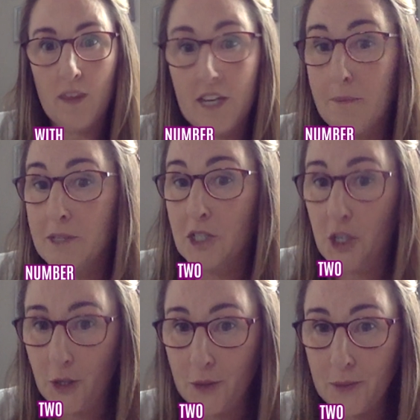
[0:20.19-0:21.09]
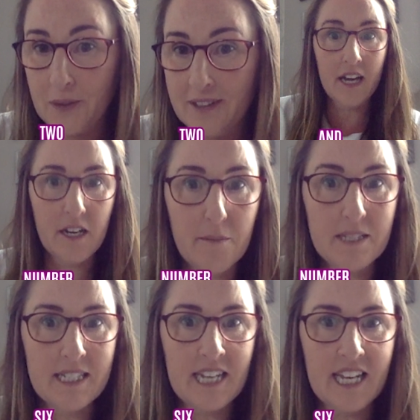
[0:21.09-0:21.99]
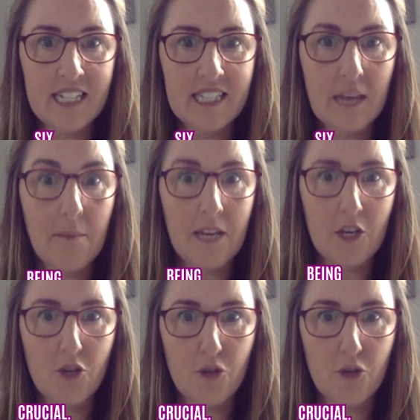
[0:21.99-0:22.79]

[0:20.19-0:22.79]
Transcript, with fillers: with number two and number six being